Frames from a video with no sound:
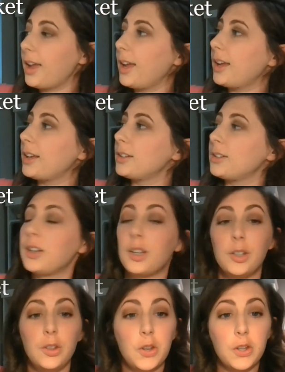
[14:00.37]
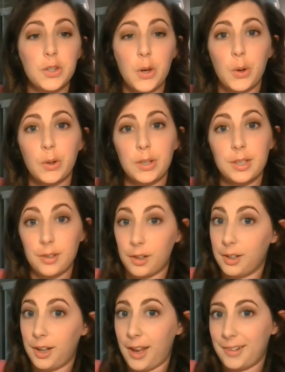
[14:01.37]
and you can totally
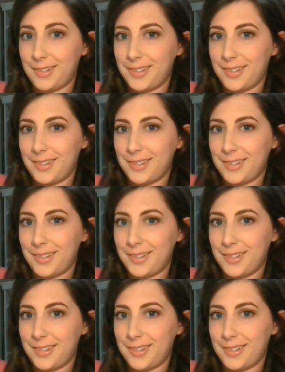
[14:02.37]
start again.